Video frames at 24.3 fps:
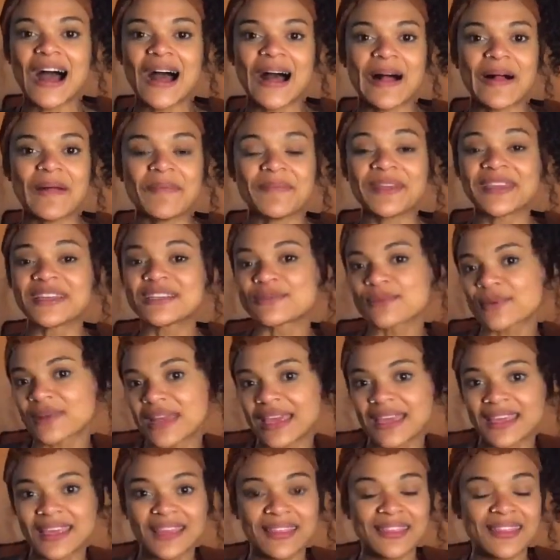because when
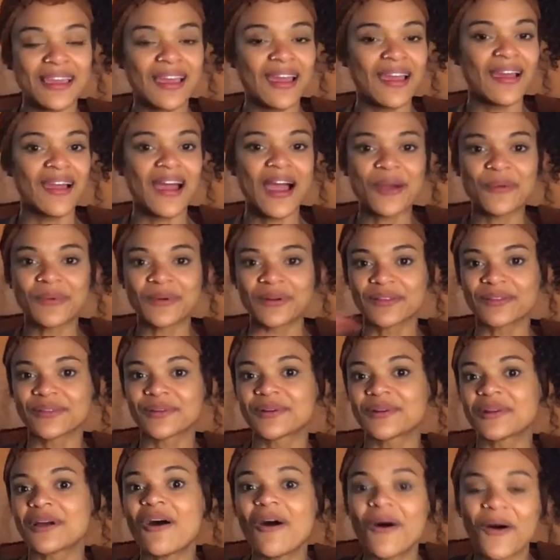I get there, I want to
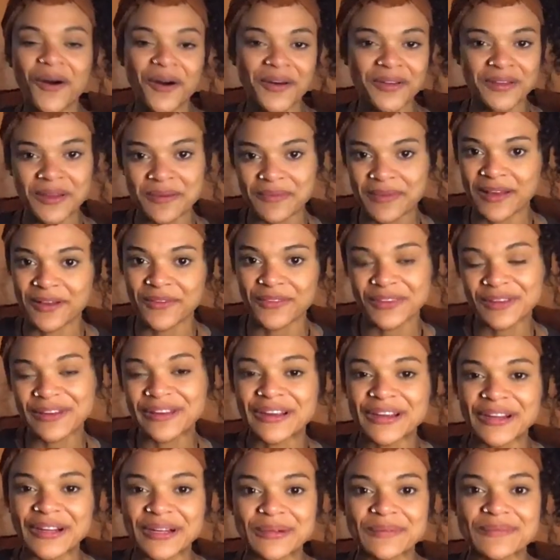learn all about the
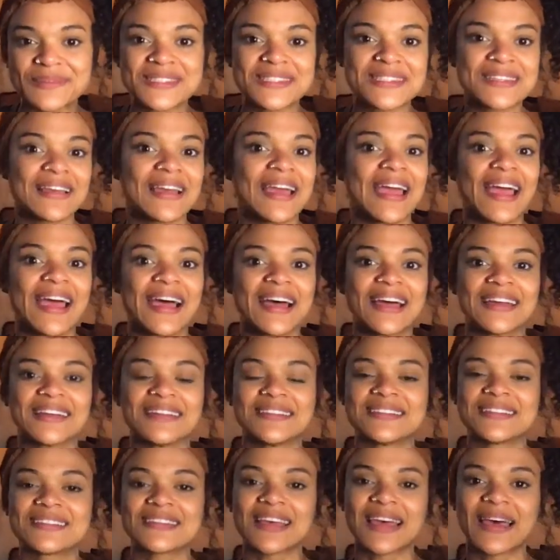herbs,
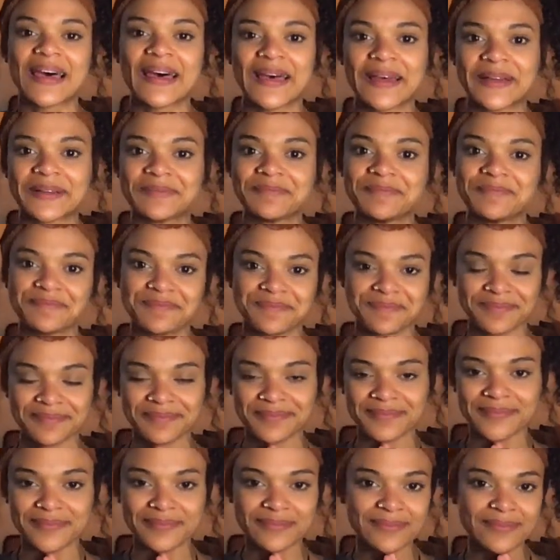and
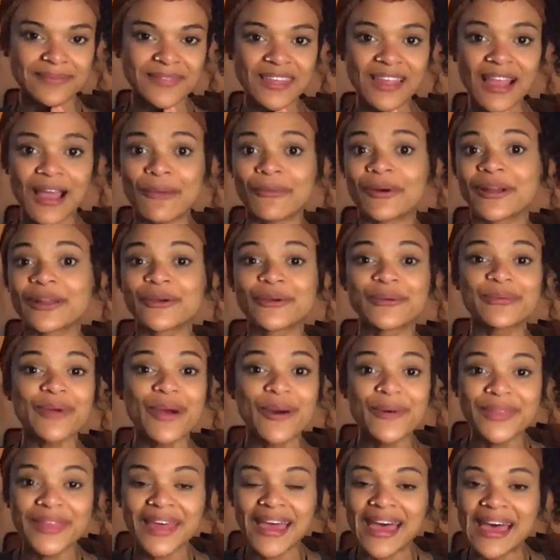I want to
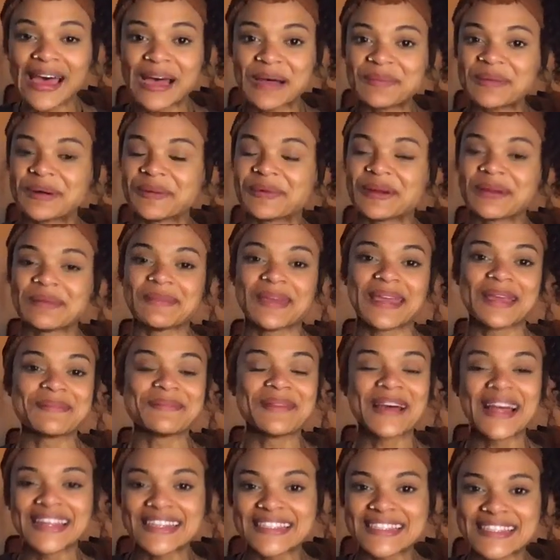grow them, I want to make
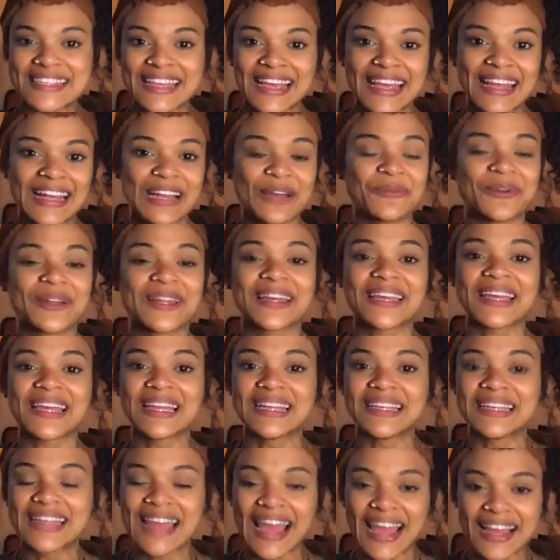medicine, I want to
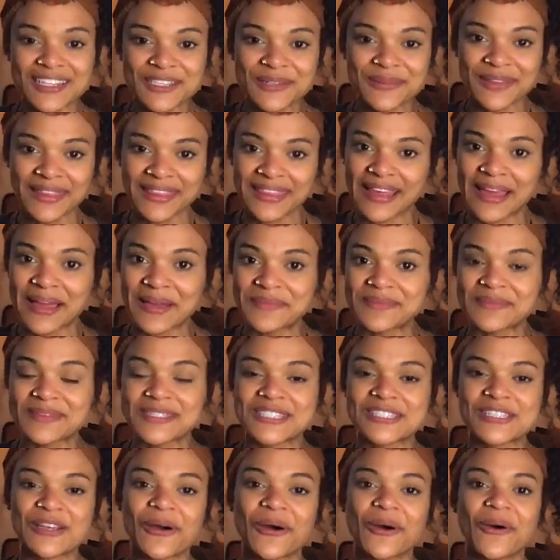connect with them.
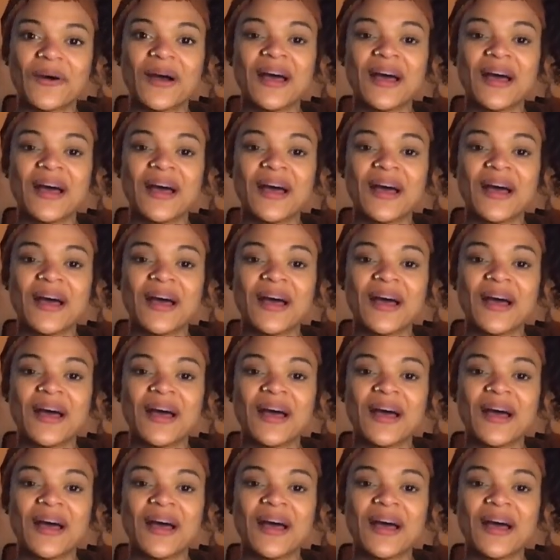So,